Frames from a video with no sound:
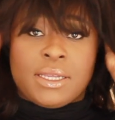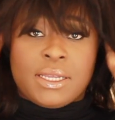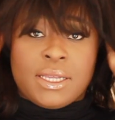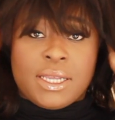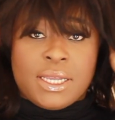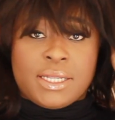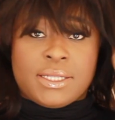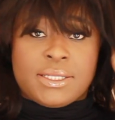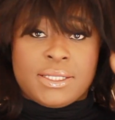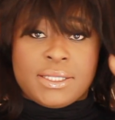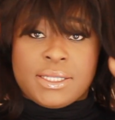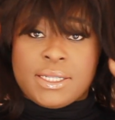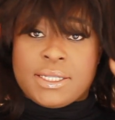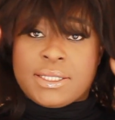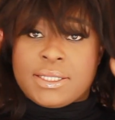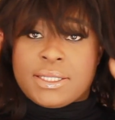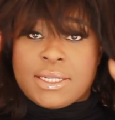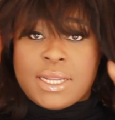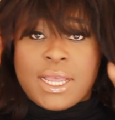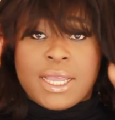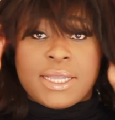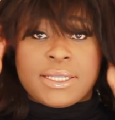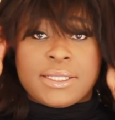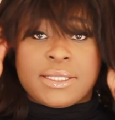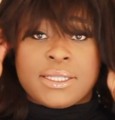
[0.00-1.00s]
It sits
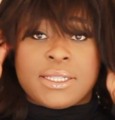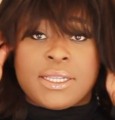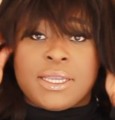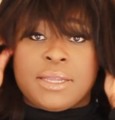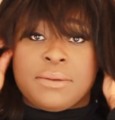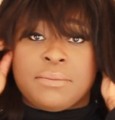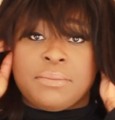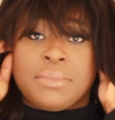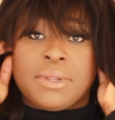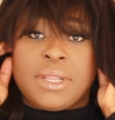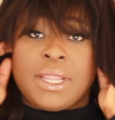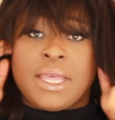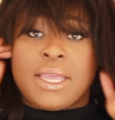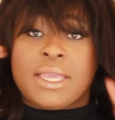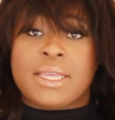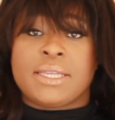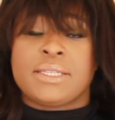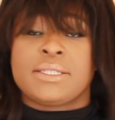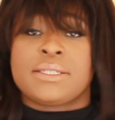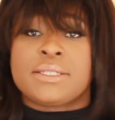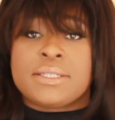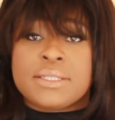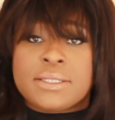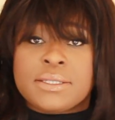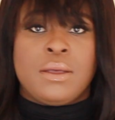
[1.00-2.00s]
nicely in
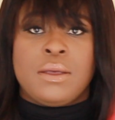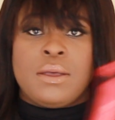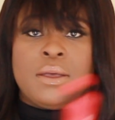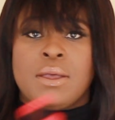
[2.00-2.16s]
place.